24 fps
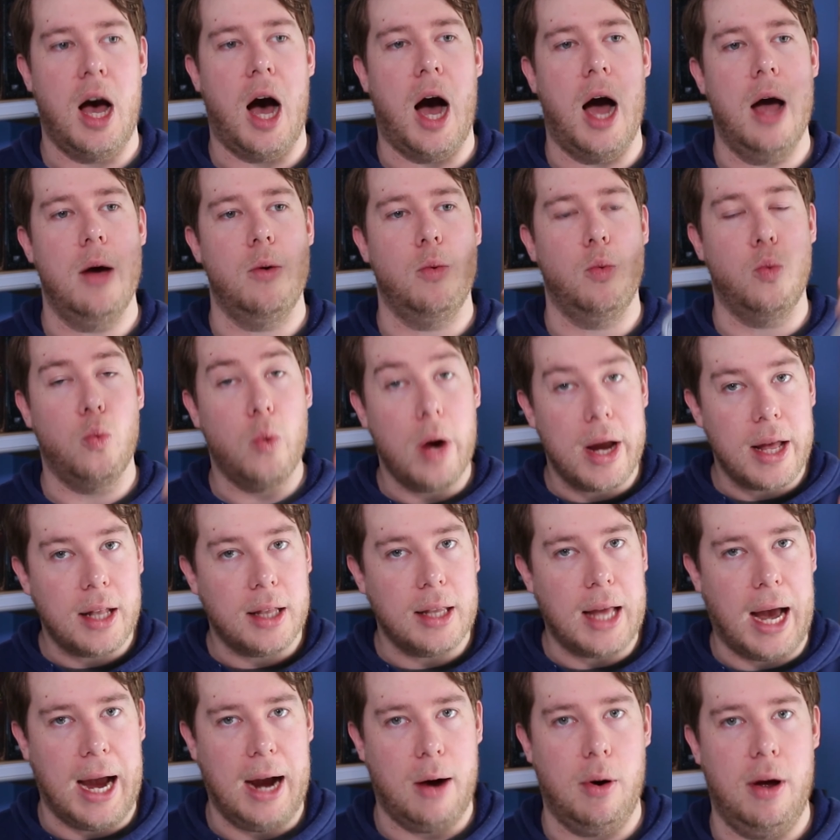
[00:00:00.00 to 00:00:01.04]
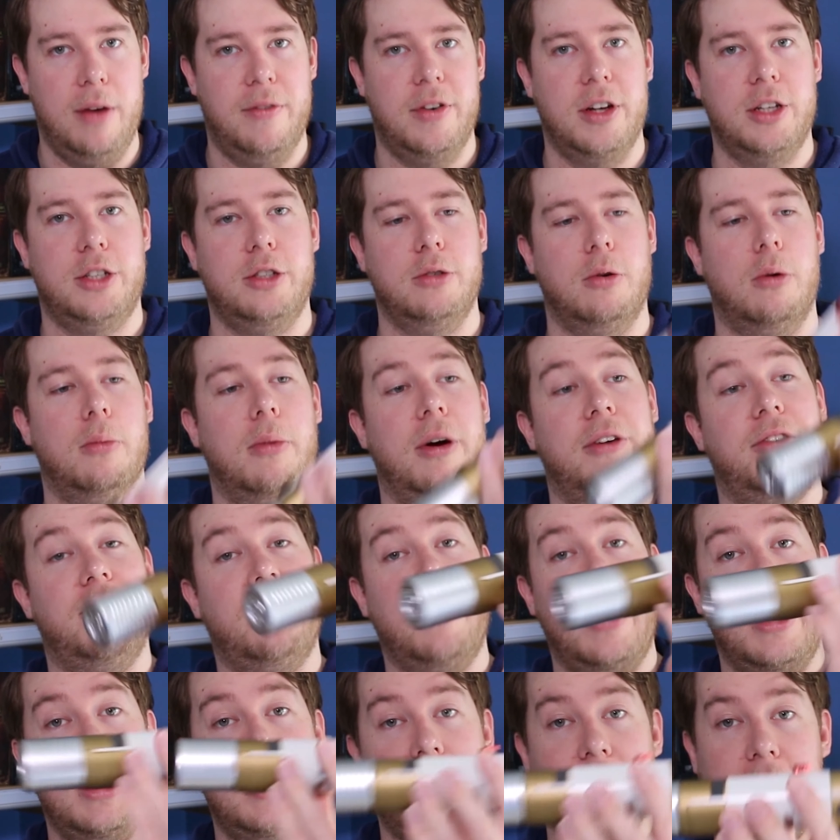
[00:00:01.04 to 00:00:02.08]
I will, however, do what my
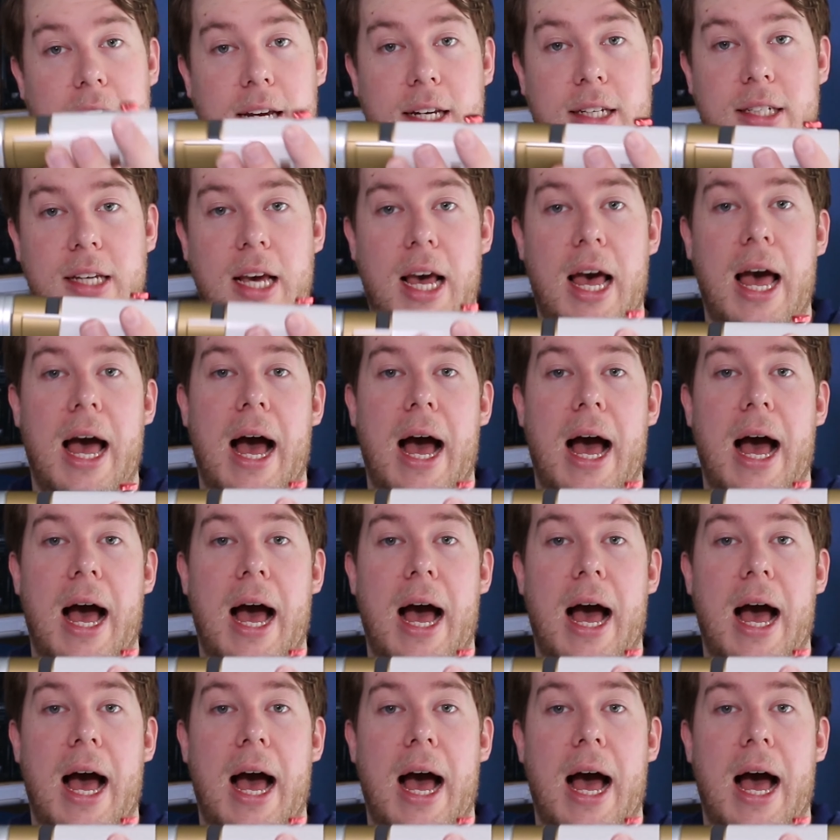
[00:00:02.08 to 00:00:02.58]
friend did,